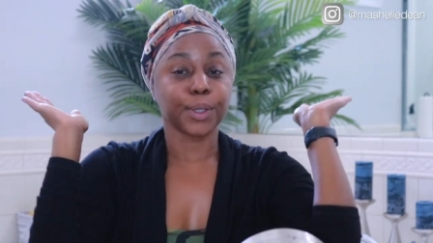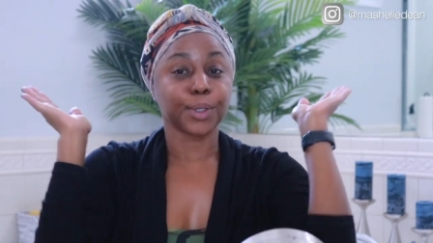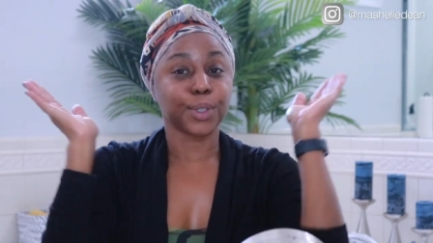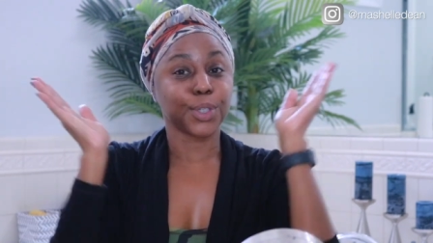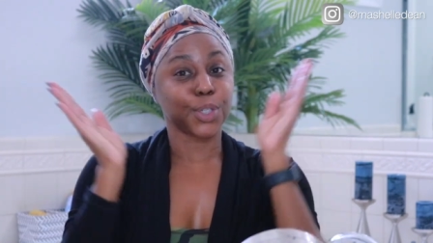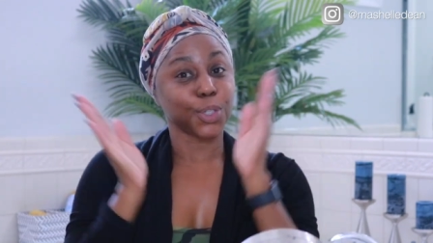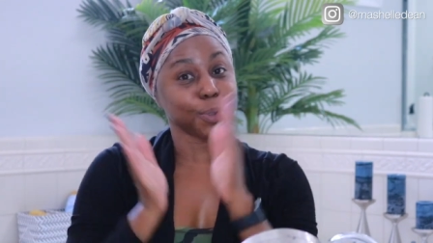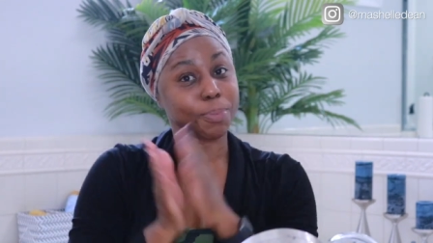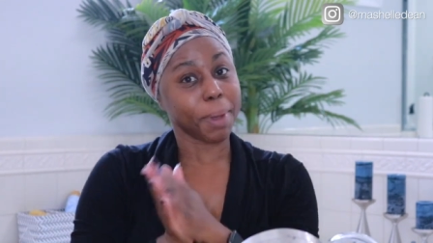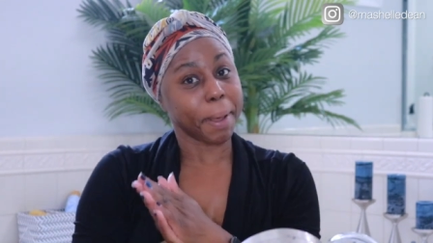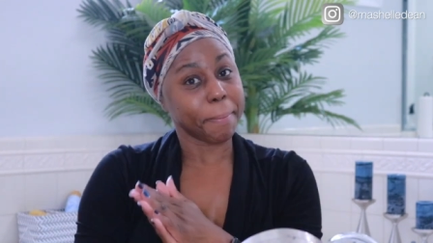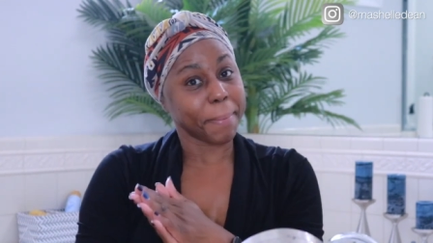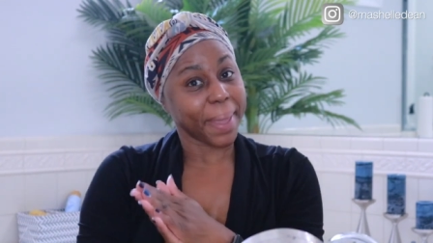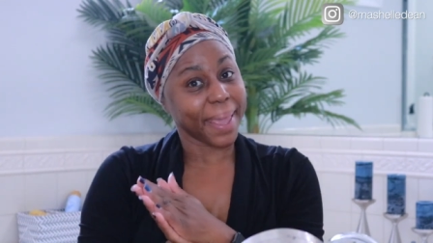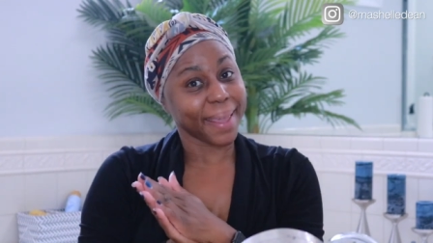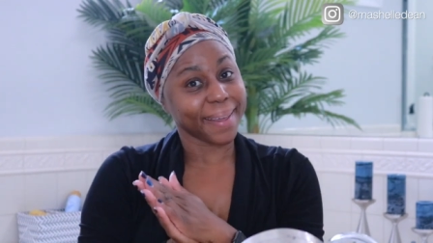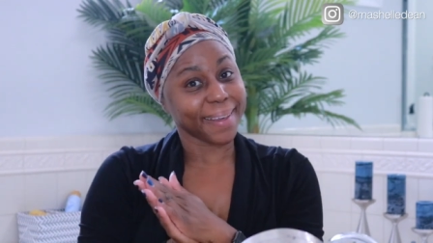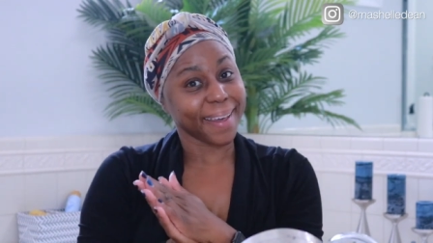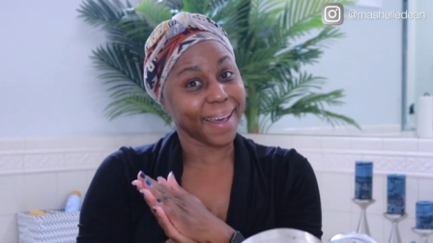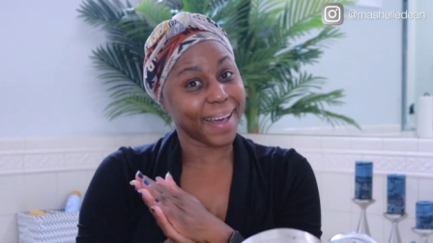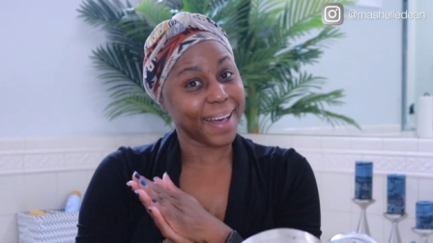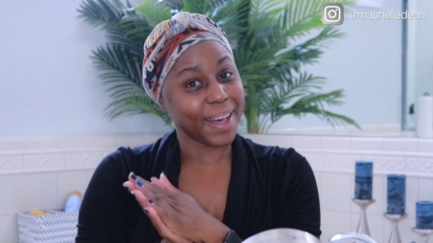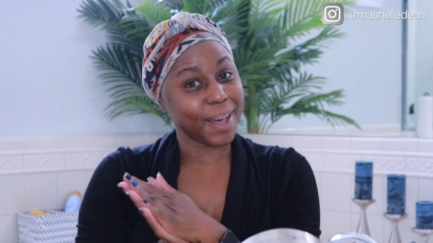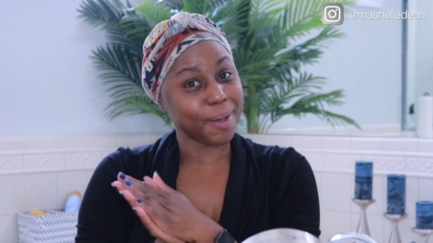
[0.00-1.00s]
do my
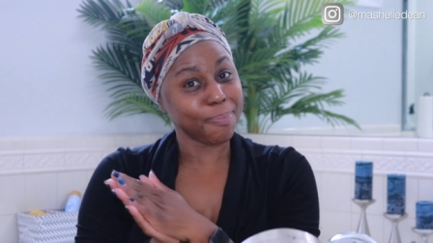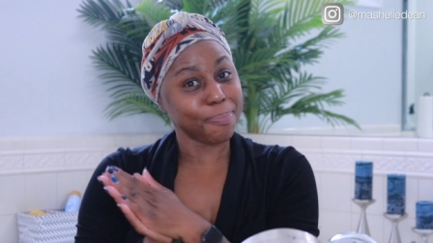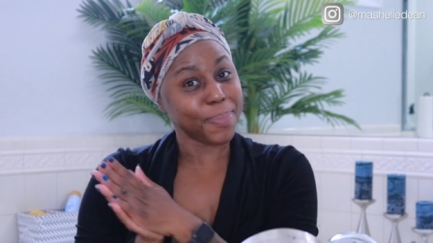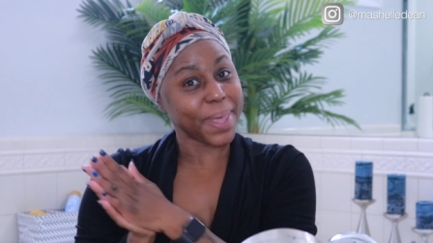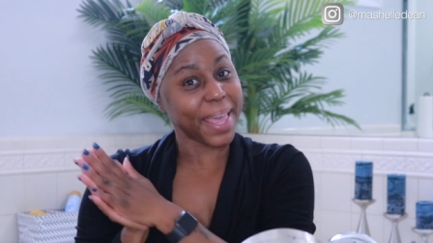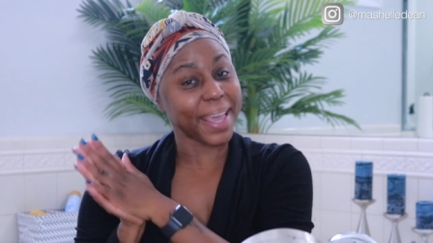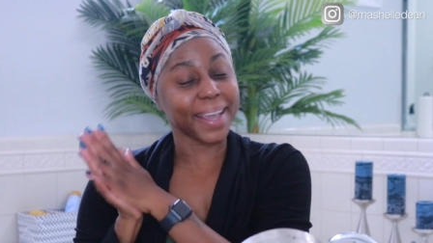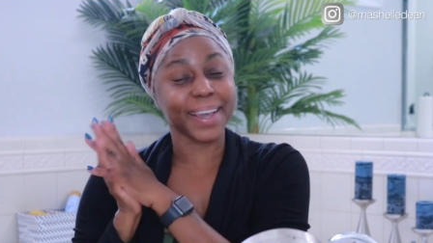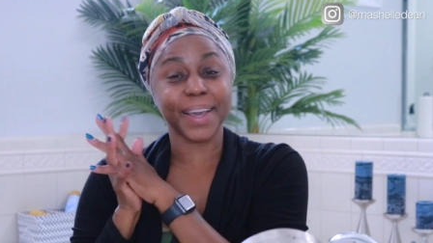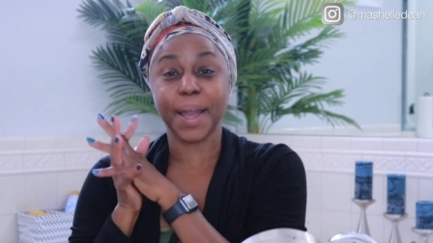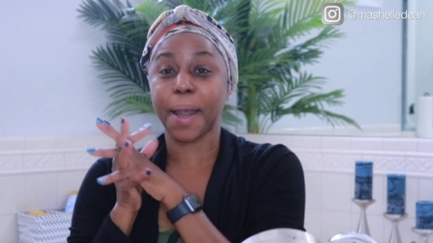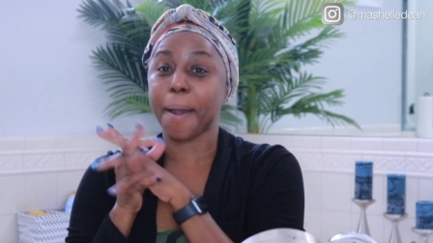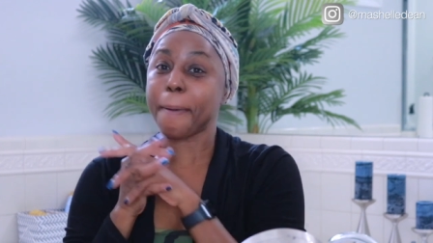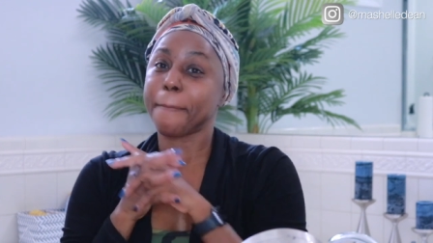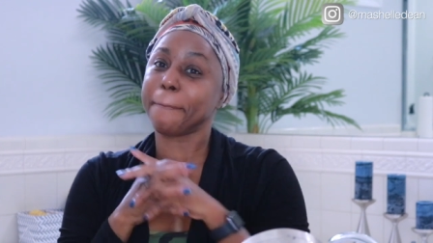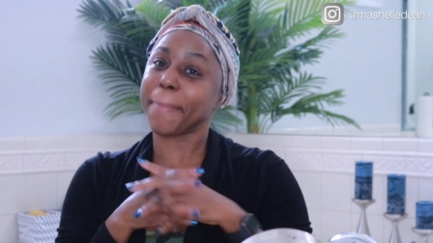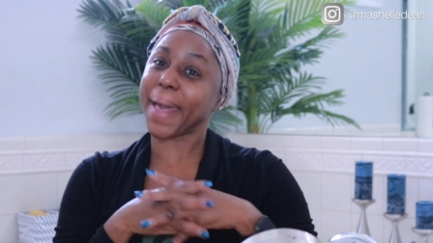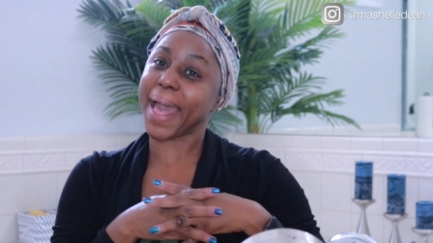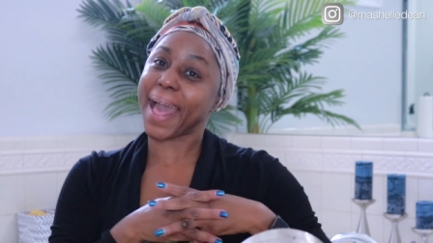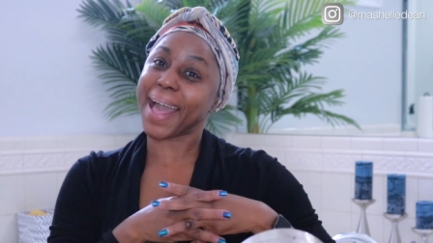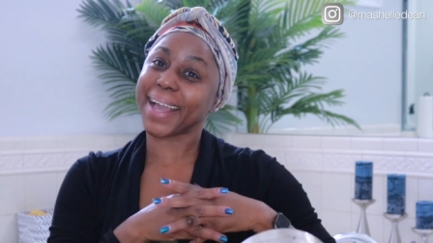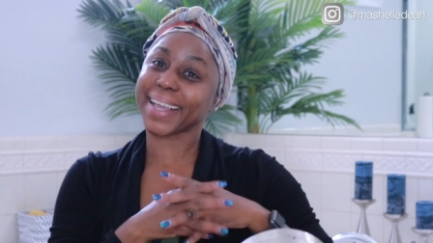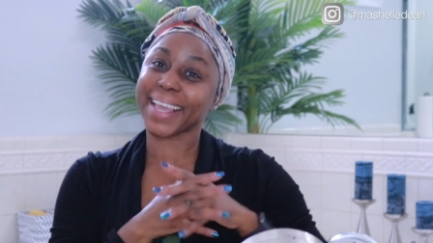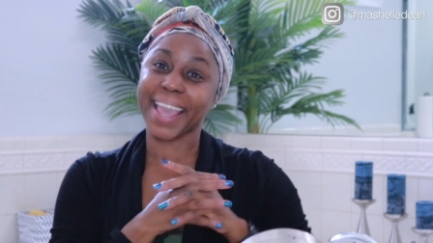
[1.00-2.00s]
makeup, and come
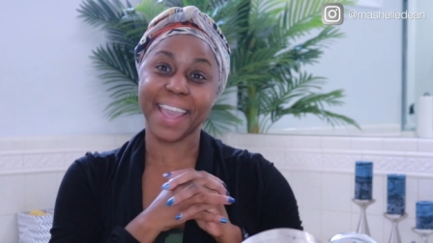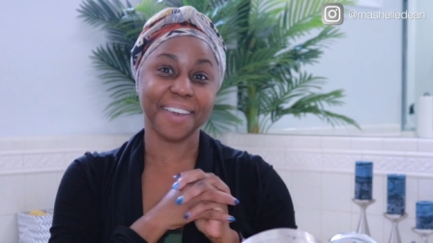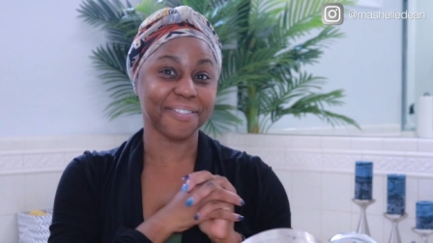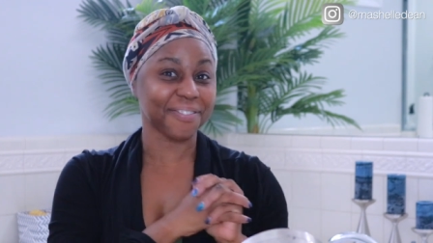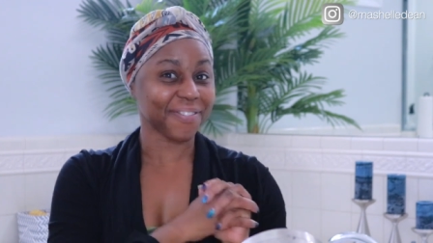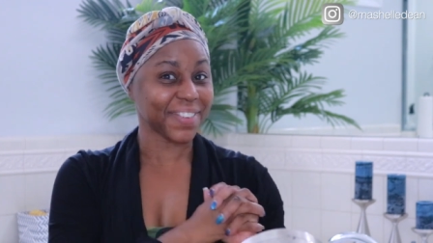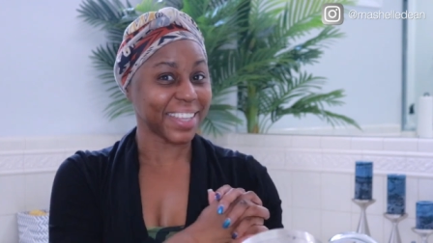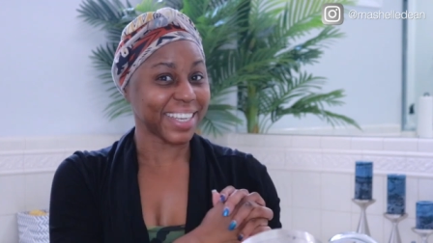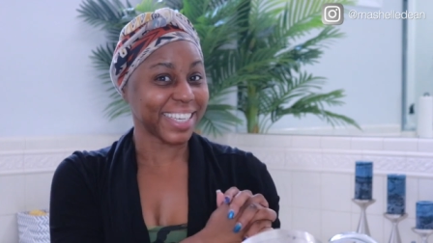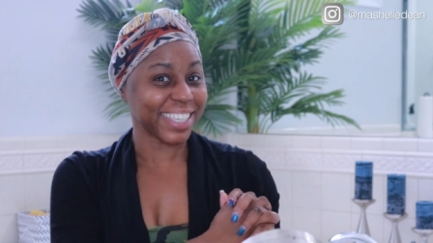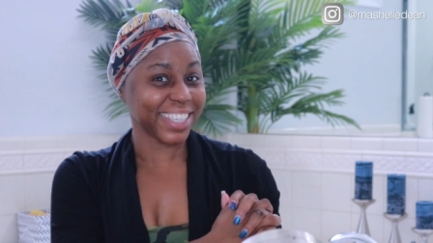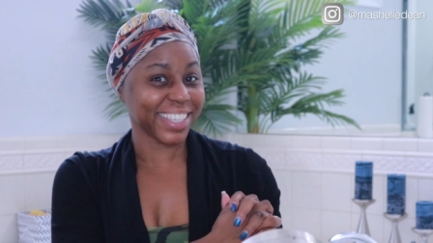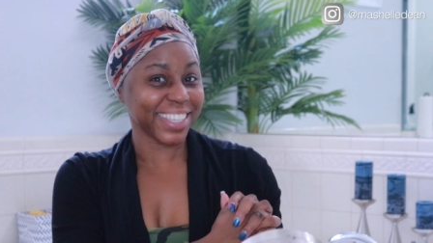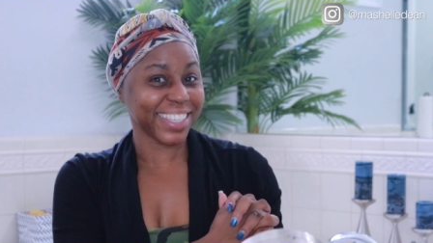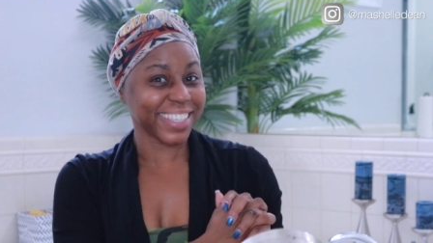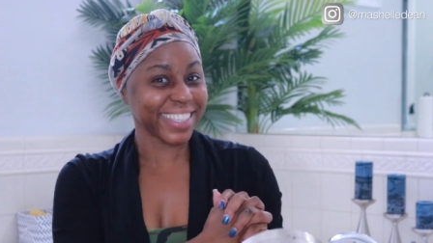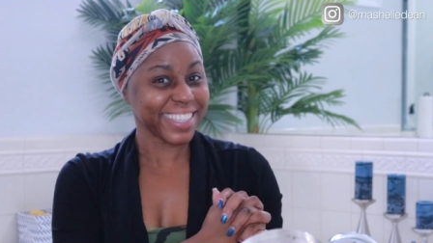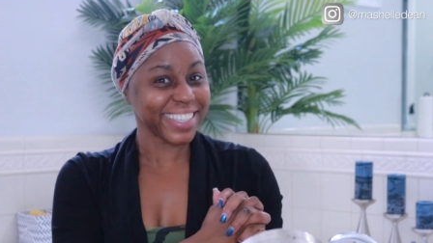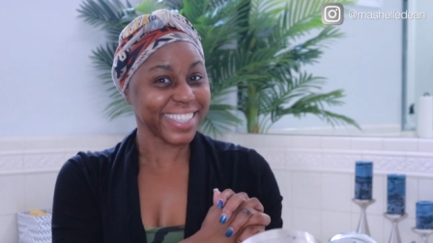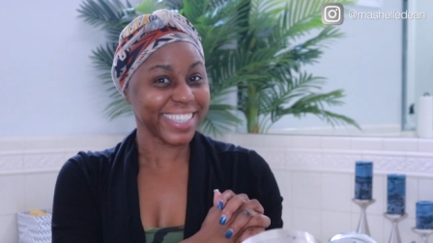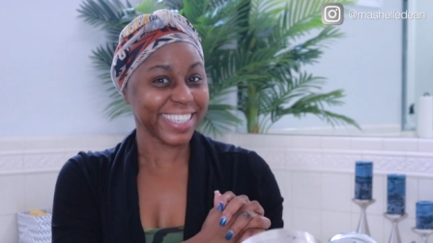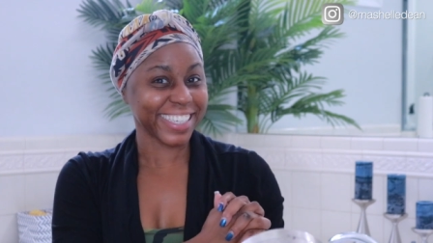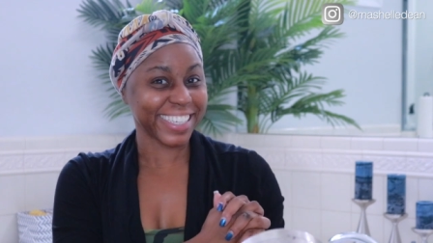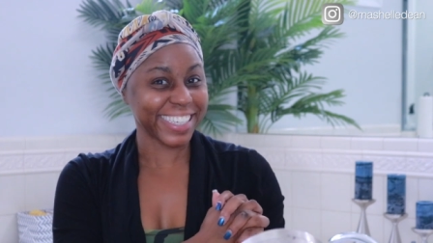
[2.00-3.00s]
back and finish
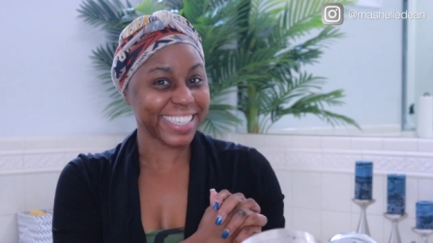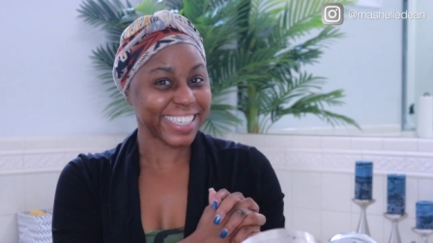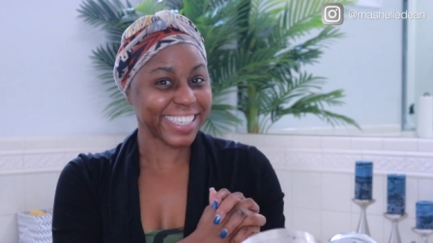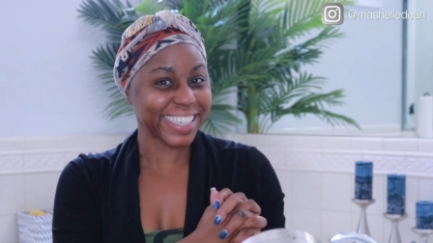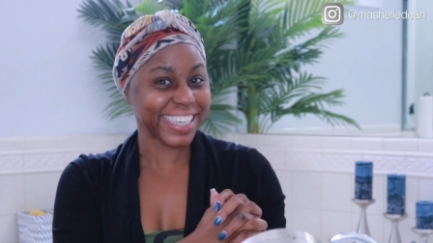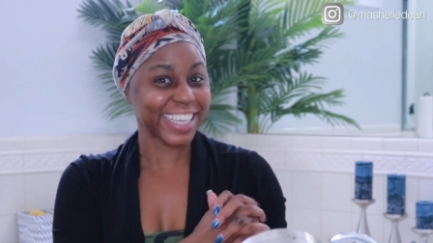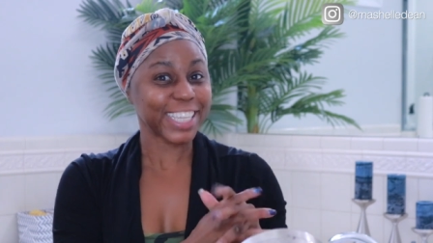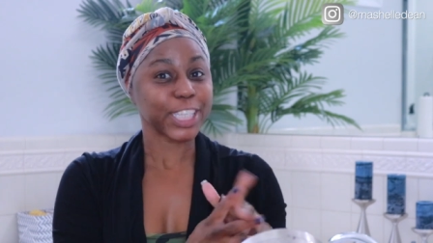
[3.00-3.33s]
this look.